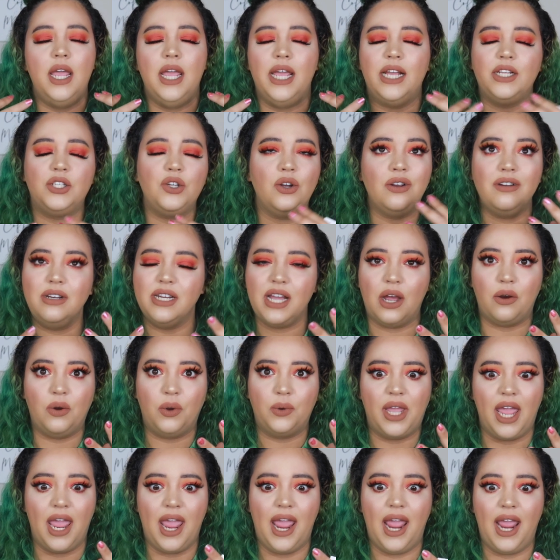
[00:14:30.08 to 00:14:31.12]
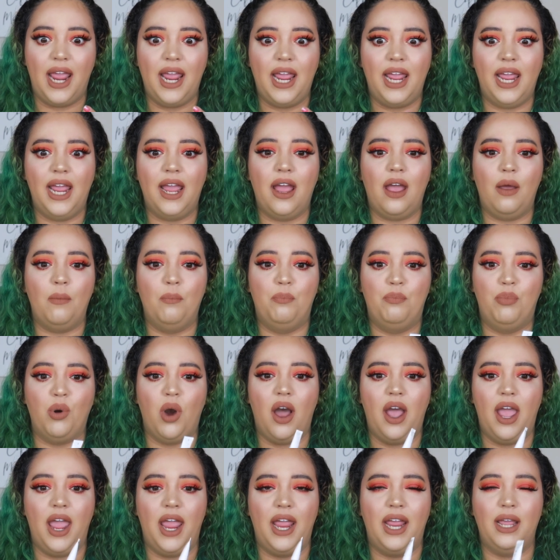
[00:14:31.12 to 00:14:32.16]
it turned out okay,
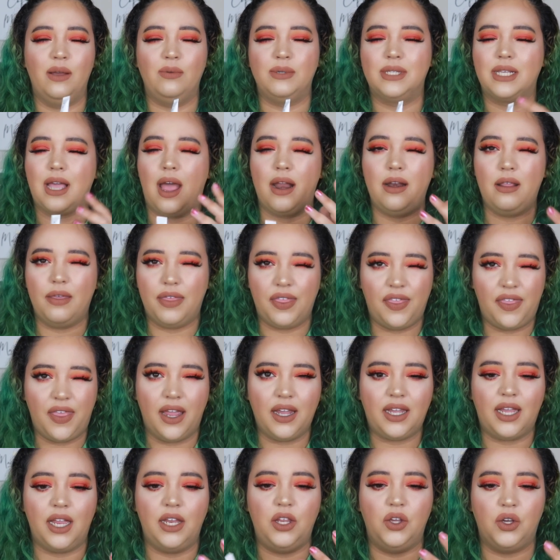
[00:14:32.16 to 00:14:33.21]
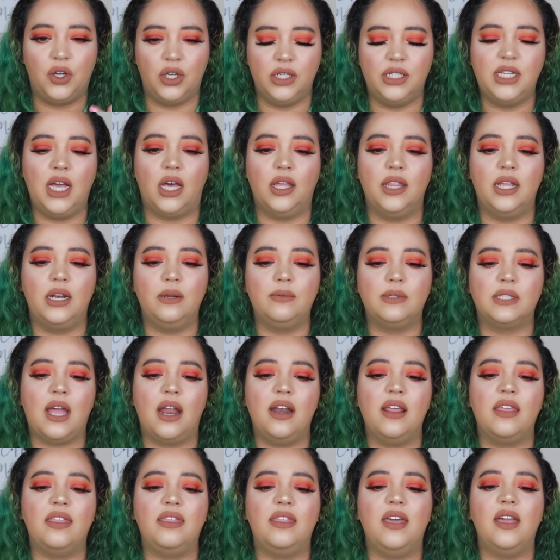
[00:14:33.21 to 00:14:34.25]
but it was kind of thick, and you could tell that it was
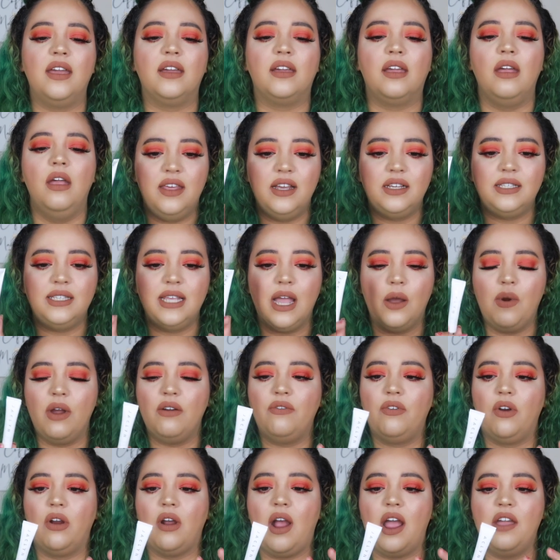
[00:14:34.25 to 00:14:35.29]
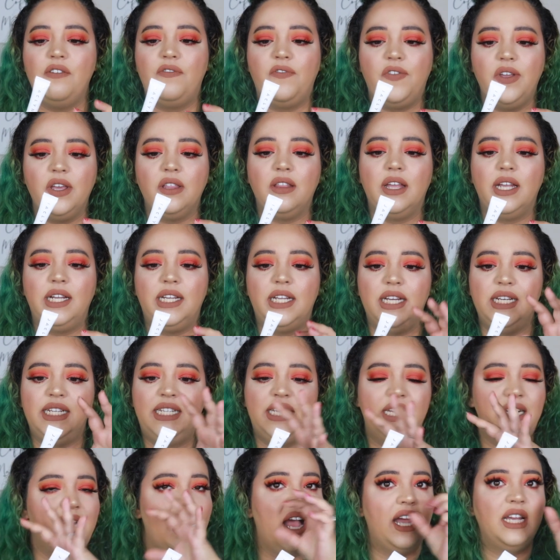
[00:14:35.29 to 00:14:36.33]
kind of thick. This, however, I feel like
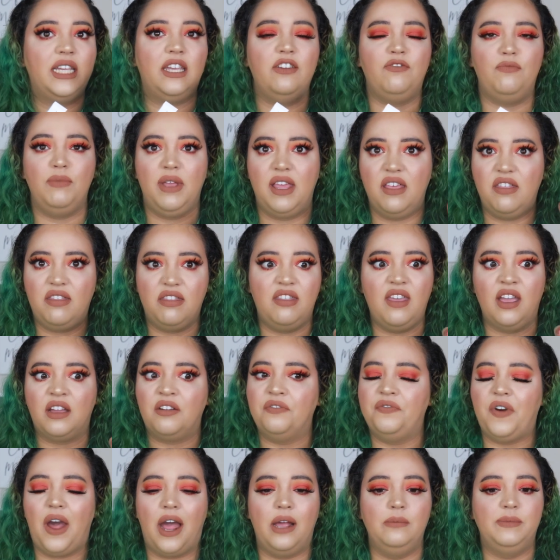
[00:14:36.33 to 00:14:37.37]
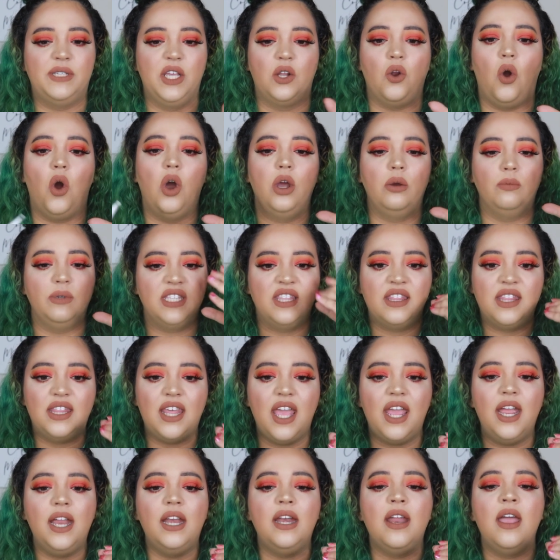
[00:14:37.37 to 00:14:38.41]
did not give me thick vibes at all. It was
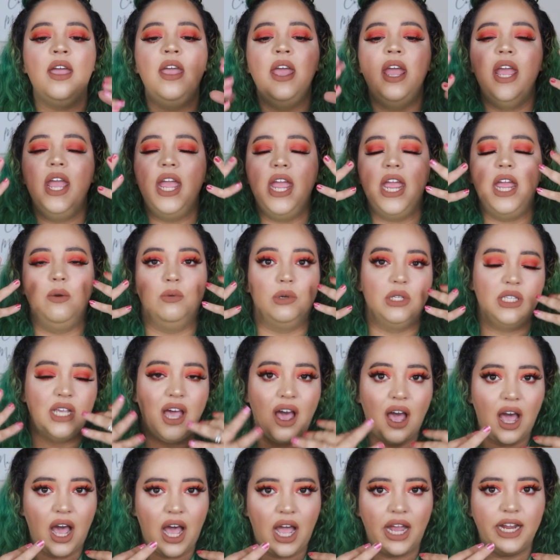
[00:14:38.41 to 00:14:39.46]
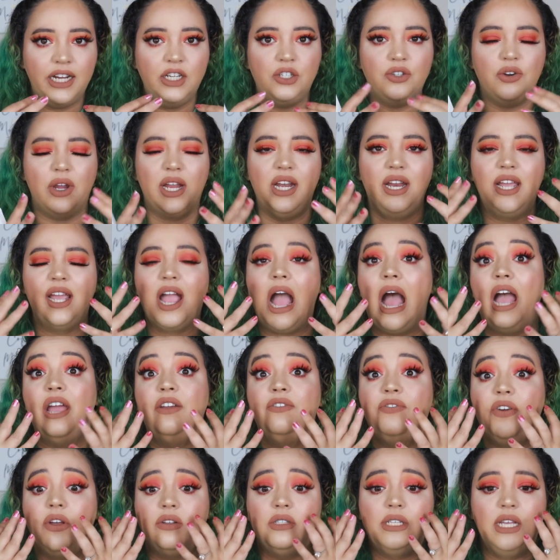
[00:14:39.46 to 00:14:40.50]
thin. It was hydrating. I
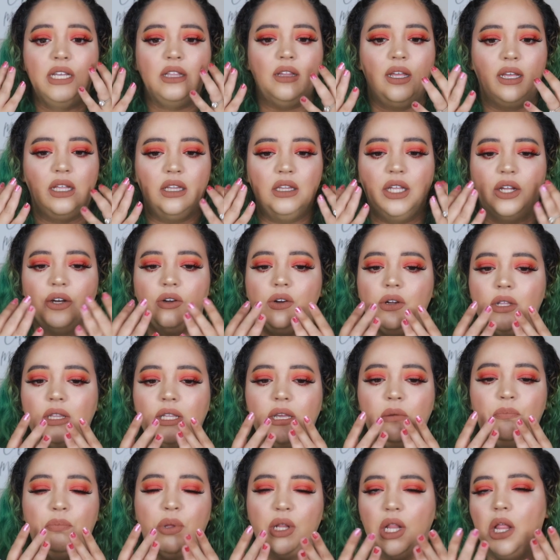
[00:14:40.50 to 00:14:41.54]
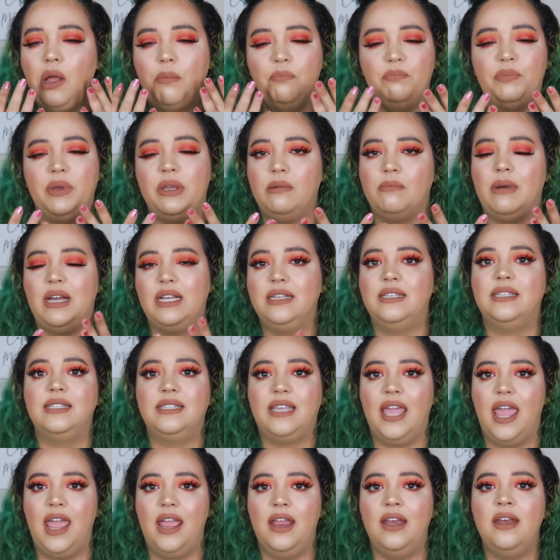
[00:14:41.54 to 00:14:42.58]
felt it like literally plumping my
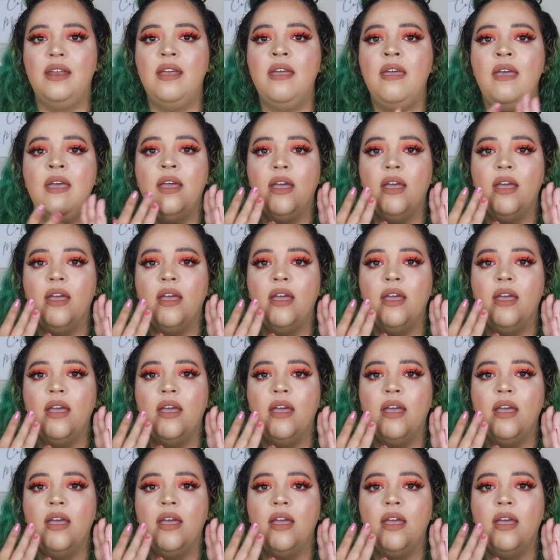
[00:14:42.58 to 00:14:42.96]
skin